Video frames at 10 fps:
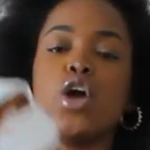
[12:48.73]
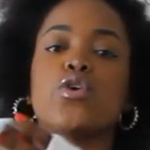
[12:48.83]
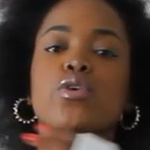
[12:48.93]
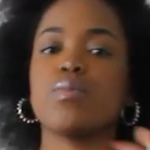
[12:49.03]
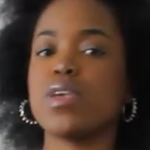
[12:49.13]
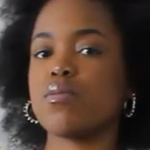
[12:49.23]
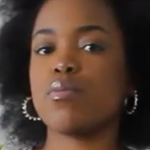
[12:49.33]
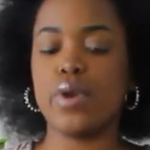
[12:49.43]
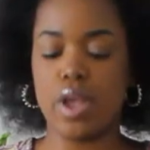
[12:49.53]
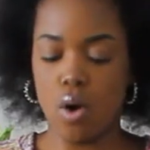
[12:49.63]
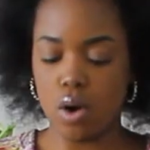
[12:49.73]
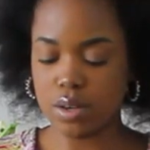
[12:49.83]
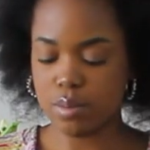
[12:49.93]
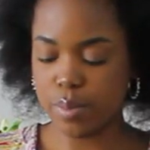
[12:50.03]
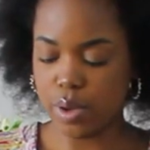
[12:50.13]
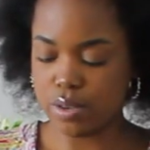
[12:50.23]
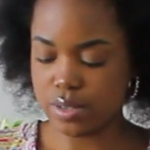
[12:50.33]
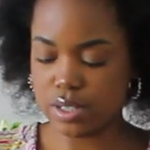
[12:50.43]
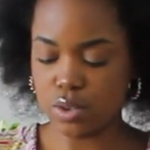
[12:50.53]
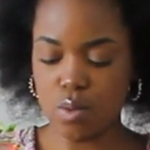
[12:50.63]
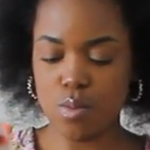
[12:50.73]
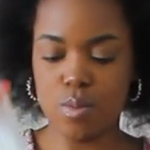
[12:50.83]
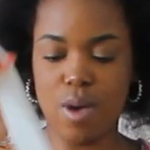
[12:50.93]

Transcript: Couldn't even put it on because there's no